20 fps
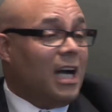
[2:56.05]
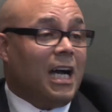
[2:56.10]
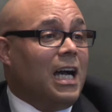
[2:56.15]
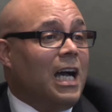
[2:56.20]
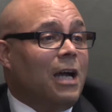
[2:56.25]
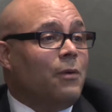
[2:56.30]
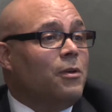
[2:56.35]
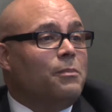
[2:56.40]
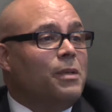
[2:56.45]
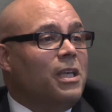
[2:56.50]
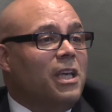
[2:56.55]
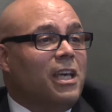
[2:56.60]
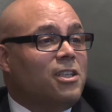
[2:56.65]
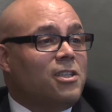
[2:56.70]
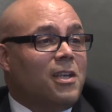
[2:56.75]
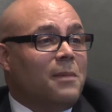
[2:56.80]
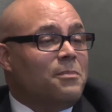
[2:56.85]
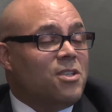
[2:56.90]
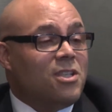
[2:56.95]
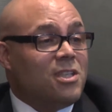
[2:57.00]
I would be
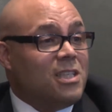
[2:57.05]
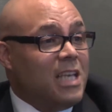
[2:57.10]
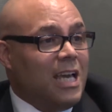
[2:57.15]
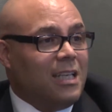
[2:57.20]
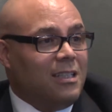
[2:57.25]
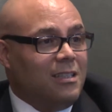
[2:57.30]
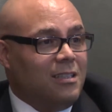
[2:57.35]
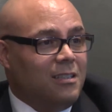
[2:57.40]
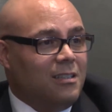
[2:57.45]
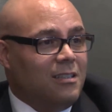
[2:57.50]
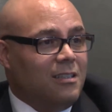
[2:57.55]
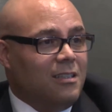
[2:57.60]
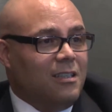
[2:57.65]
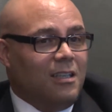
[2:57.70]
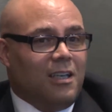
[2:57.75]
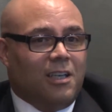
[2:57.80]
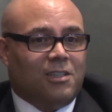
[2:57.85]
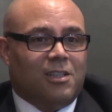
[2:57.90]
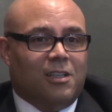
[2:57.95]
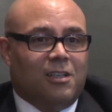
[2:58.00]
as upset
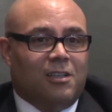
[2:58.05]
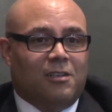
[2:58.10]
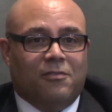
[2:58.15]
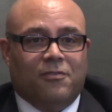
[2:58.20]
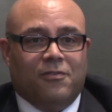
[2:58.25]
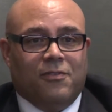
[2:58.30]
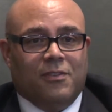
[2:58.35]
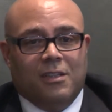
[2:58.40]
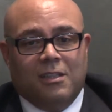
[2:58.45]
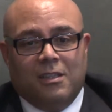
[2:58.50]
as if